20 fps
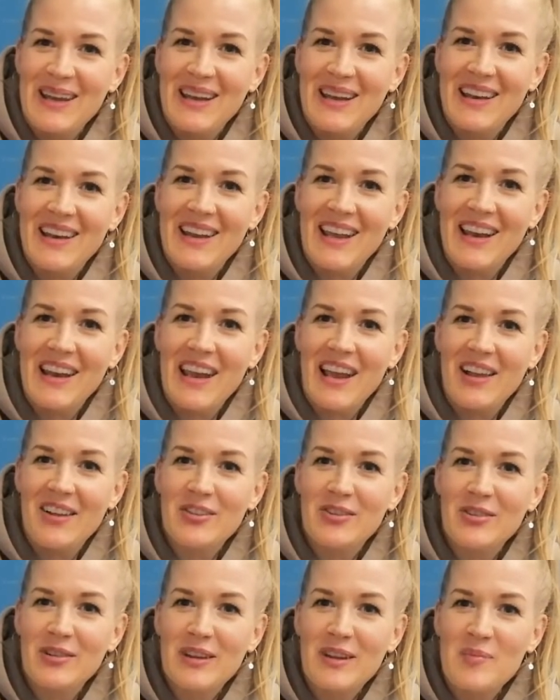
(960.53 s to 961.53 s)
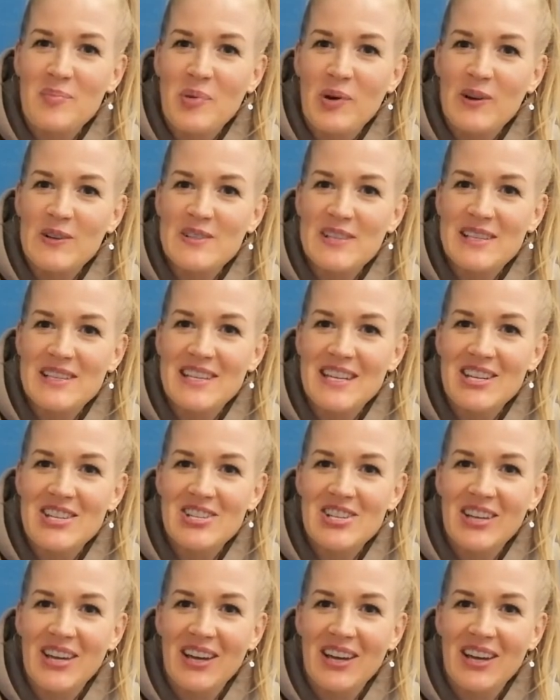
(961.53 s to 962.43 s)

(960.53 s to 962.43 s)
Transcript: and an elderly person teaching